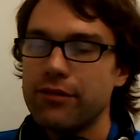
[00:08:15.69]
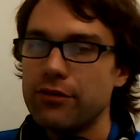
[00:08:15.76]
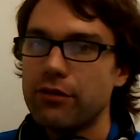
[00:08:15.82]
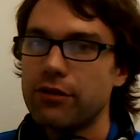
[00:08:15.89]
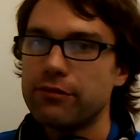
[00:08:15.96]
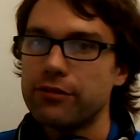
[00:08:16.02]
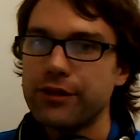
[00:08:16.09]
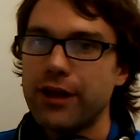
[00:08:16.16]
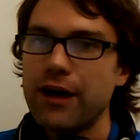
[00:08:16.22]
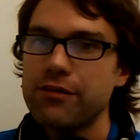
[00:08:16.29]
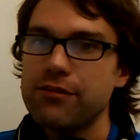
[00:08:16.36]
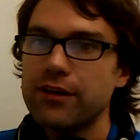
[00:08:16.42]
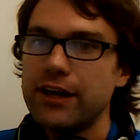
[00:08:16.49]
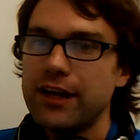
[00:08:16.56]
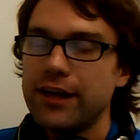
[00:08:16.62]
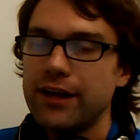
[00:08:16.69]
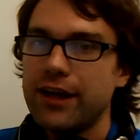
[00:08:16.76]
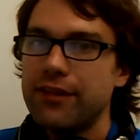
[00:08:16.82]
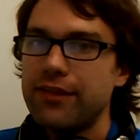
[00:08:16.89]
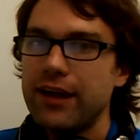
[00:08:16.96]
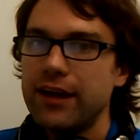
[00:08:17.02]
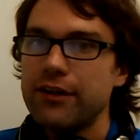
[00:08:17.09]
your velocity
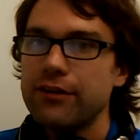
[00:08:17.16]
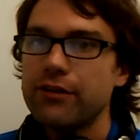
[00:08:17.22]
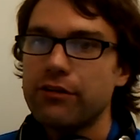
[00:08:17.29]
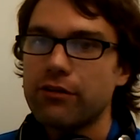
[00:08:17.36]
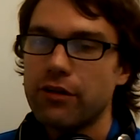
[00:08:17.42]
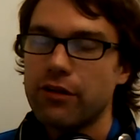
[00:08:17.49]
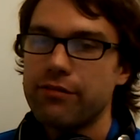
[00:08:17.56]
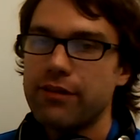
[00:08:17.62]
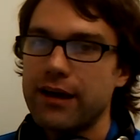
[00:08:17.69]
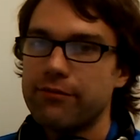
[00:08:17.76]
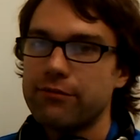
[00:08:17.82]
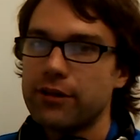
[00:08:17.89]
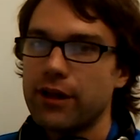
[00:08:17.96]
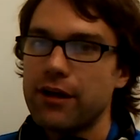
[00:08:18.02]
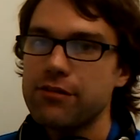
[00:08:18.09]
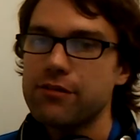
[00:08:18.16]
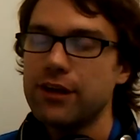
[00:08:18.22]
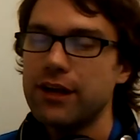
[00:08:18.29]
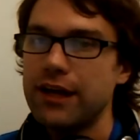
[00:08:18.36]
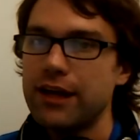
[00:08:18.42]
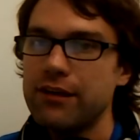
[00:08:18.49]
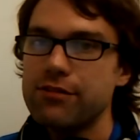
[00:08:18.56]
and the integral of that
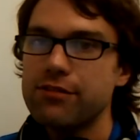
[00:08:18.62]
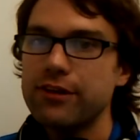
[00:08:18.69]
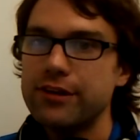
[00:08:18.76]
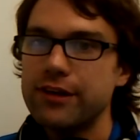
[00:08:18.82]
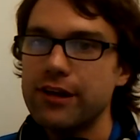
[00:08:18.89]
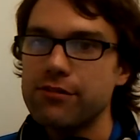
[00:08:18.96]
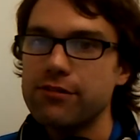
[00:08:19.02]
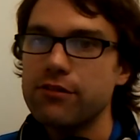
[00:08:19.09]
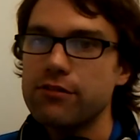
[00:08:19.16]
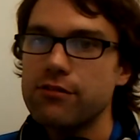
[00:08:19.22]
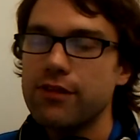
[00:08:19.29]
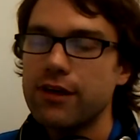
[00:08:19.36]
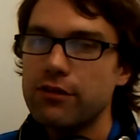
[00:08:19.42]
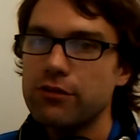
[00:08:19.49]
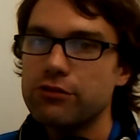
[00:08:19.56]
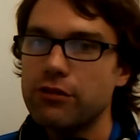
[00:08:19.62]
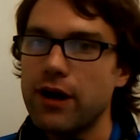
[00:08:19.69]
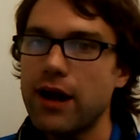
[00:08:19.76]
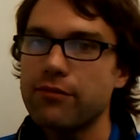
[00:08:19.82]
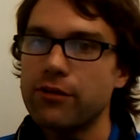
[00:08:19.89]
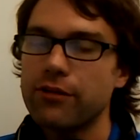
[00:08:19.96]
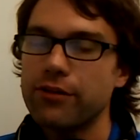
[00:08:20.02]
velocity is the distance that you
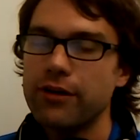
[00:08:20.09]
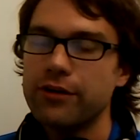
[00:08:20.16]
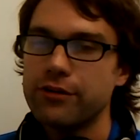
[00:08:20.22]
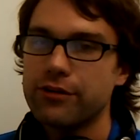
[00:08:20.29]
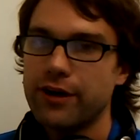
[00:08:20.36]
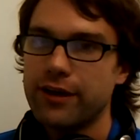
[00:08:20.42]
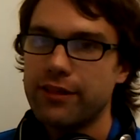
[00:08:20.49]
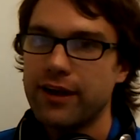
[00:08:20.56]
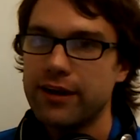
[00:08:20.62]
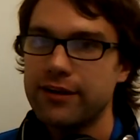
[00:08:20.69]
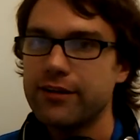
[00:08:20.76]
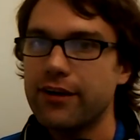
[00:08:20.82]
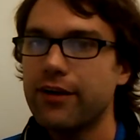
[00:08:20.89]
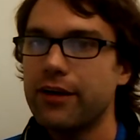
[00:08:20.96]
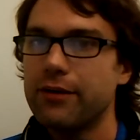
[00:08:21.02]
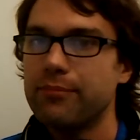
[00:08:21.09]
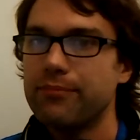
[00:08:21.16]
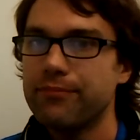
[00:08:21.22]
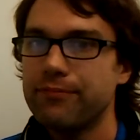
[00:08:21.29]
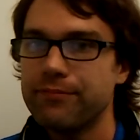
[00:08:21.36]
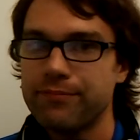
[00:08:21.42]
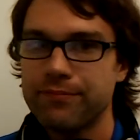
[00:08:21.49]
traveled during that time.
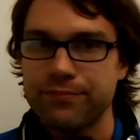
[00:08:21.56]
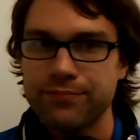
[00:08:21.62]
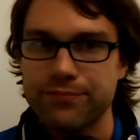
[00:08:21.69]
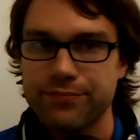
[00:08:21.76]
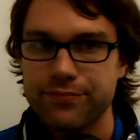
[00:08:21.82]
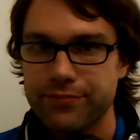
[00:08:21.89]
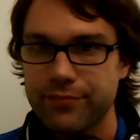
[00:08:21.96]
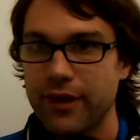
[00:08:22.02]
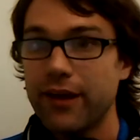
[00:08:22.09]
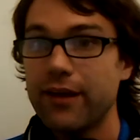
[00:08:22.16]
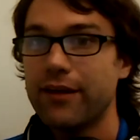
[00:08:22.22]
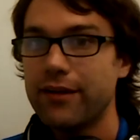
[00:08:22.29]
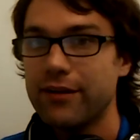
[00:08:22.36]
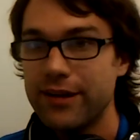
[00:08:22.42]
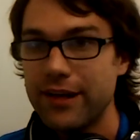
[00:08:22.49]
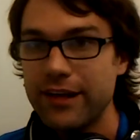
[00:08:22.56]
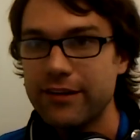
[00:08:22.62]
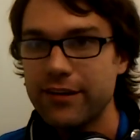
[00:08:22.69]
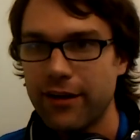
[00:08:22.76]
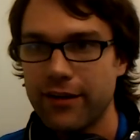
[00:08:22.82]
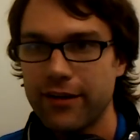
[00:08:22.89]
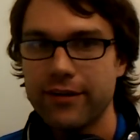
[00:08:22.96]
Neat,
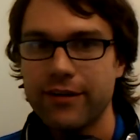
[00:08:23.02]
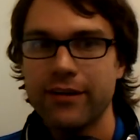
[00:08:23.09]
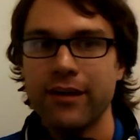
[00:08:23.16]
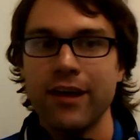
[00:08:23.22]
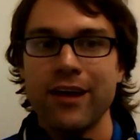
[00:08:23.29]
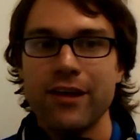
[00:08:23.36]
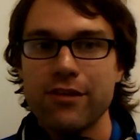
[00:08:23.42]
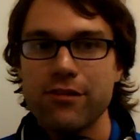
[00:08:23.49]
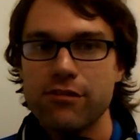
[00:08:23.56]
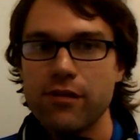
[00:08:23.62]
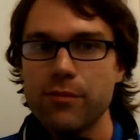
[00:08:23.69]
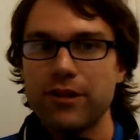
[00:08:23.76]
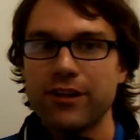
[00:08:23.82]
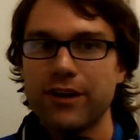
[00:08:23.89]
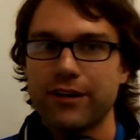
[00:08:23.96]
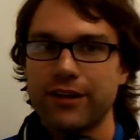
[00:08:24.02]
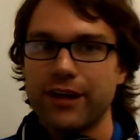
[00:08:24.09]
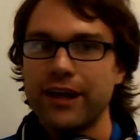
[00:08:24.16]
huh? Similarly,